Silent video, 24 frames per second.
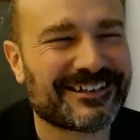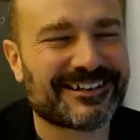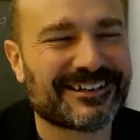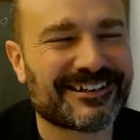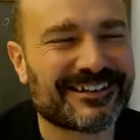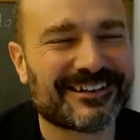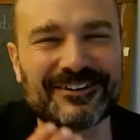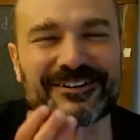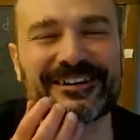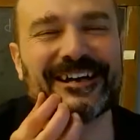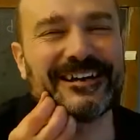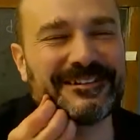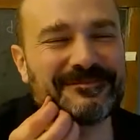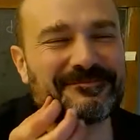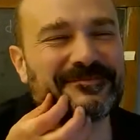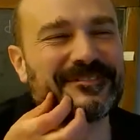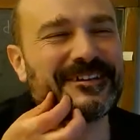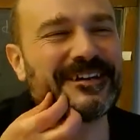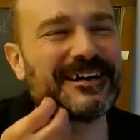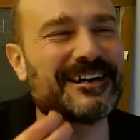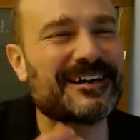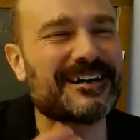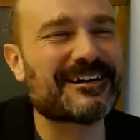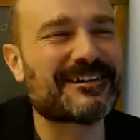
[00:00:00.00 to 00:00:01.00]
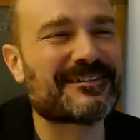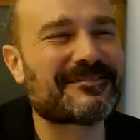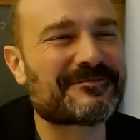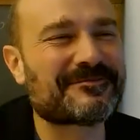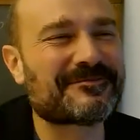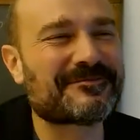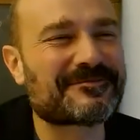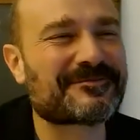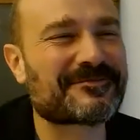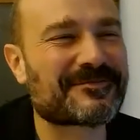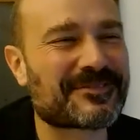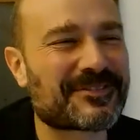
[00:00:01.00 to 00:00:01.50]
Okay,
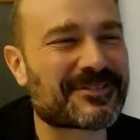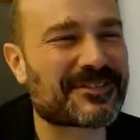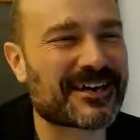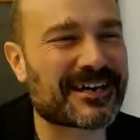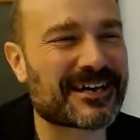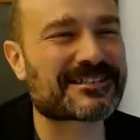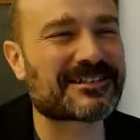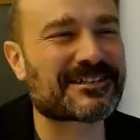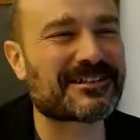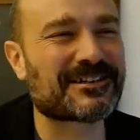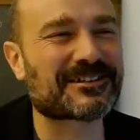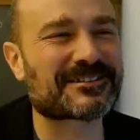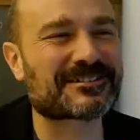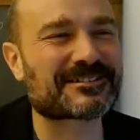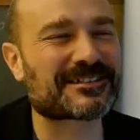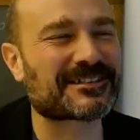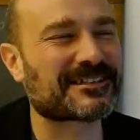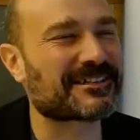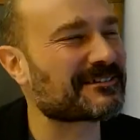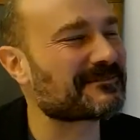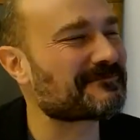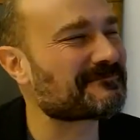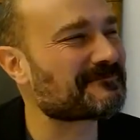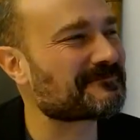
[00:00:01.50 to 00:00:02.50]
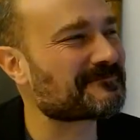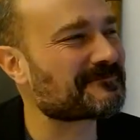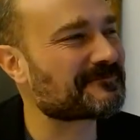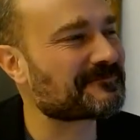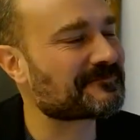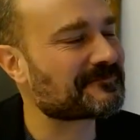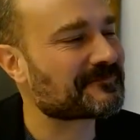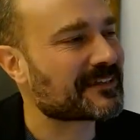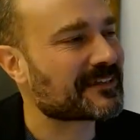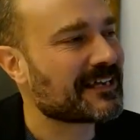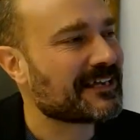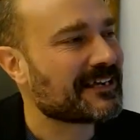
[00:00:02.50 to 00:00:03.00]
thanks a lot.
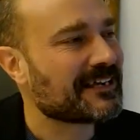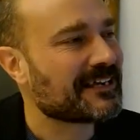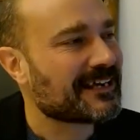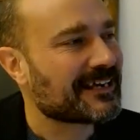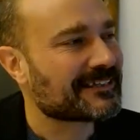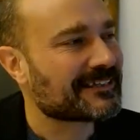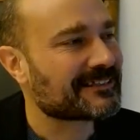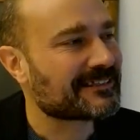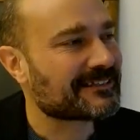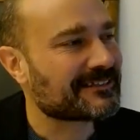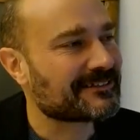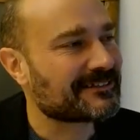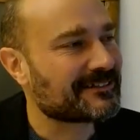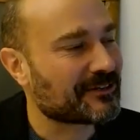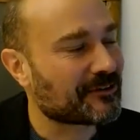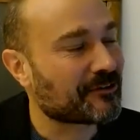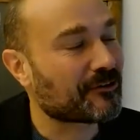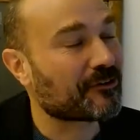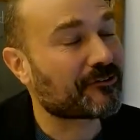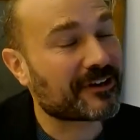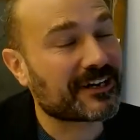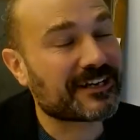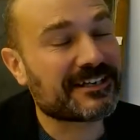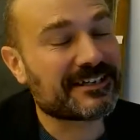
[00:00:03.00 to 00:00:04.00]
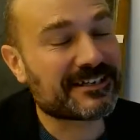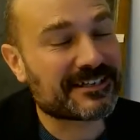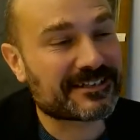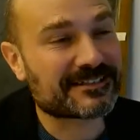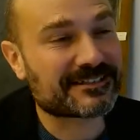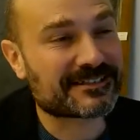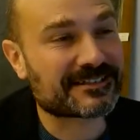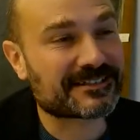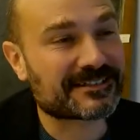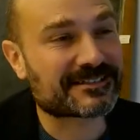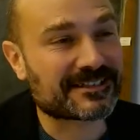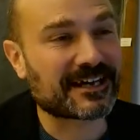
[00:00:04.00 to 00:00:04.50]
You already
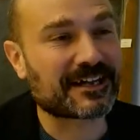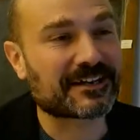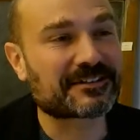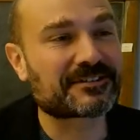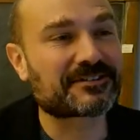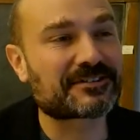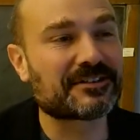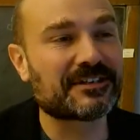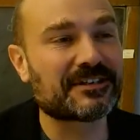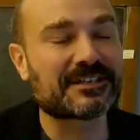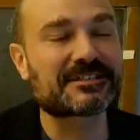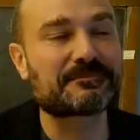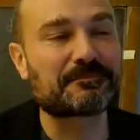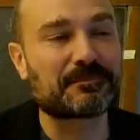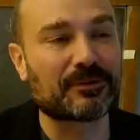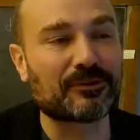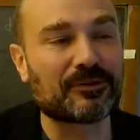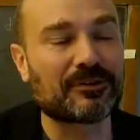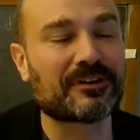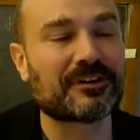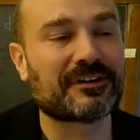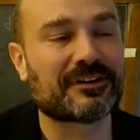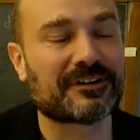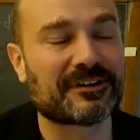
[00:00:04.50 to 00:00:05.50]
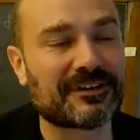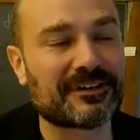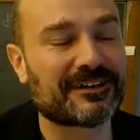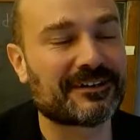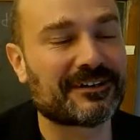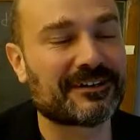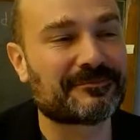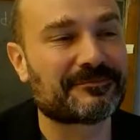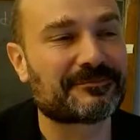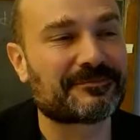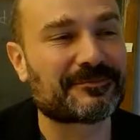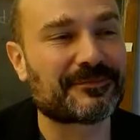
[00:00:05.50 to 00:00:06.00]
started to explore
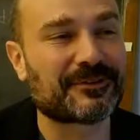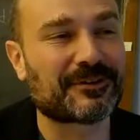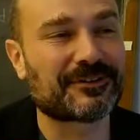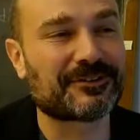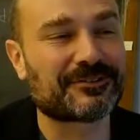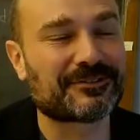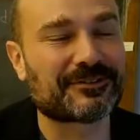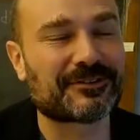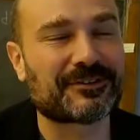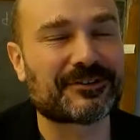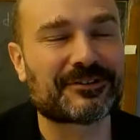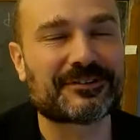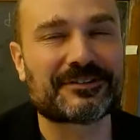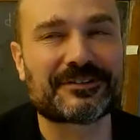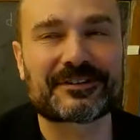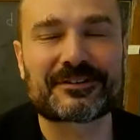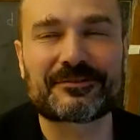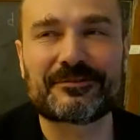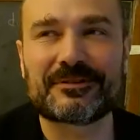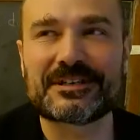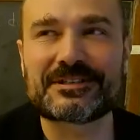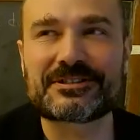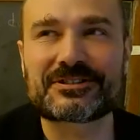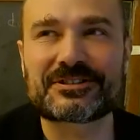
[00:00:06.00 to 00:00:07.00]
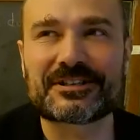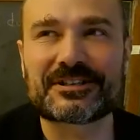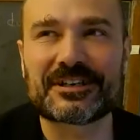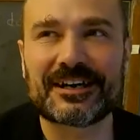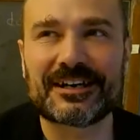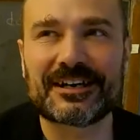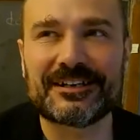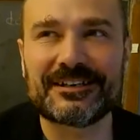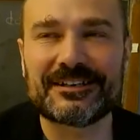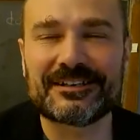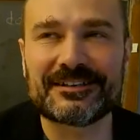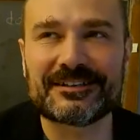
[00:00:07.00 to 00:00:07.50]
on the question
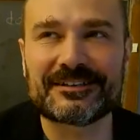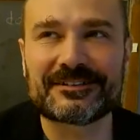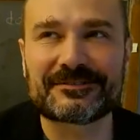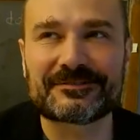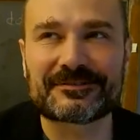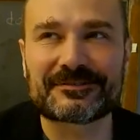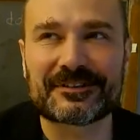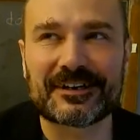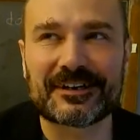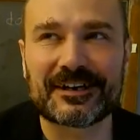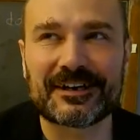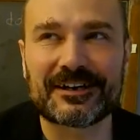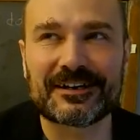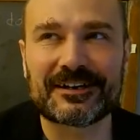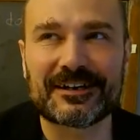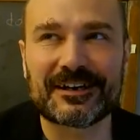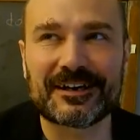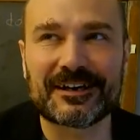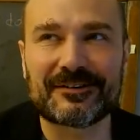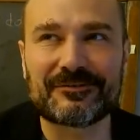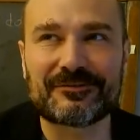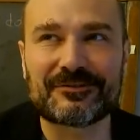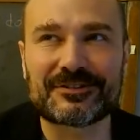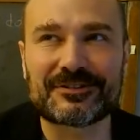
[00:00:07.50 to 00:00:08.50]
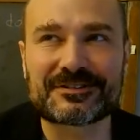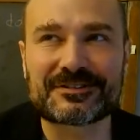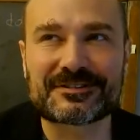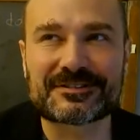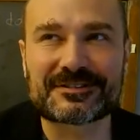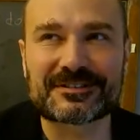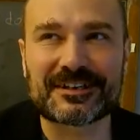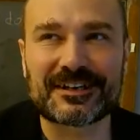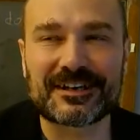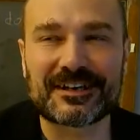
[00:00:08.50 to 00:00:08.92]
I would